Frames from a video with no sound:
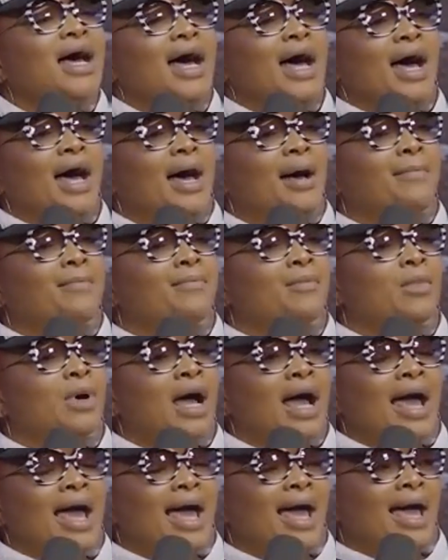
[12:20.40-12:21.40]
I
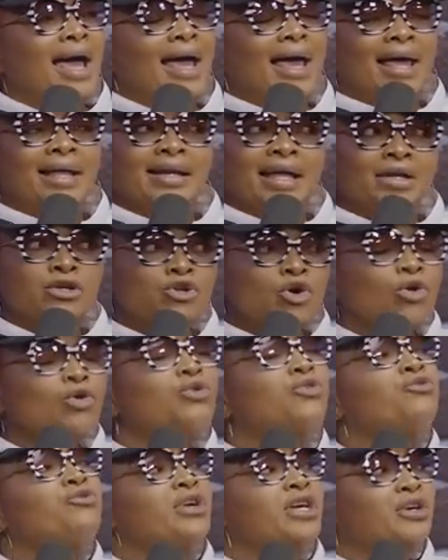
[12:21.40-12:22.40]
no
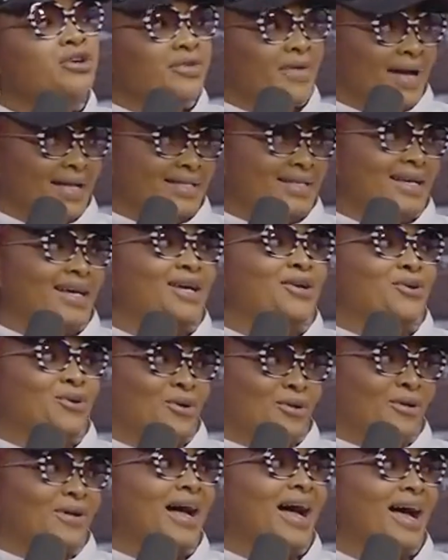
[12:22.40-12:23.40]
regret at
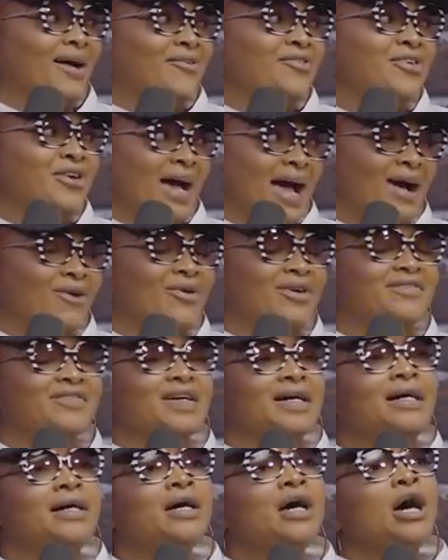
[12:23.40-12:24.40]
all,
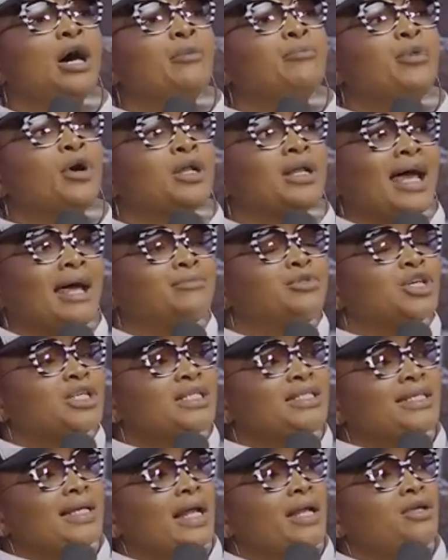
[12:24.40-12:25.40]
however, but I'm
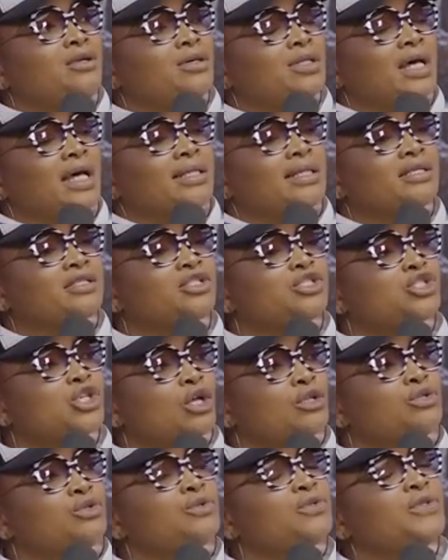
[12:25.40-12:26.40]
just telling you that the
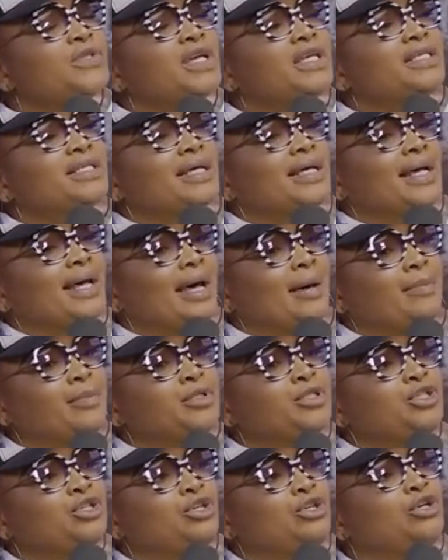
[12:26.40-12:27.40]
subtle things that
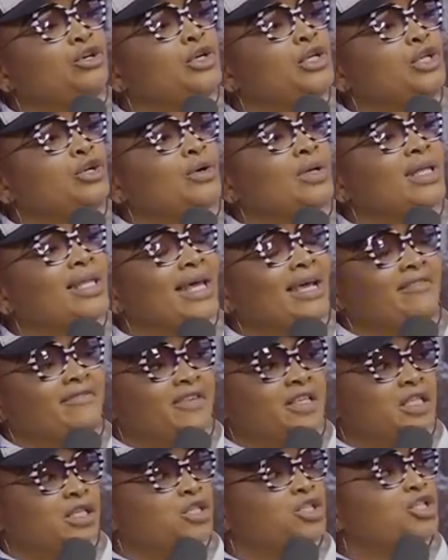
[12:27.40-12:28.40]
happen to you in your
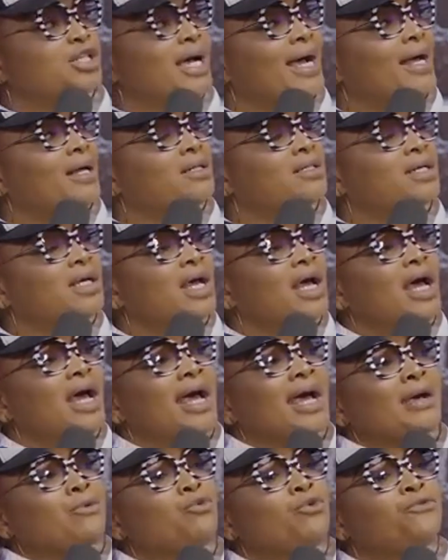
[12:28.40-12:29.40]
life as a child
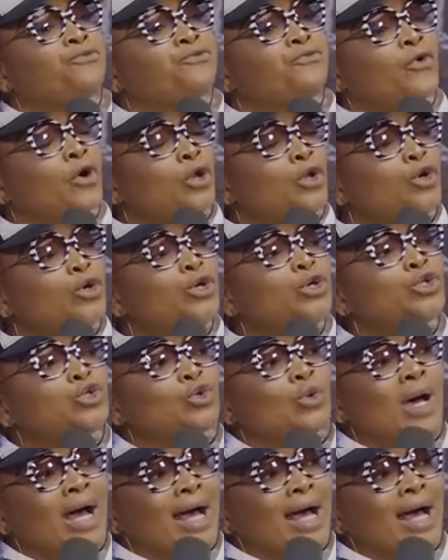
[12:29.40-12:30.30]
will follow you to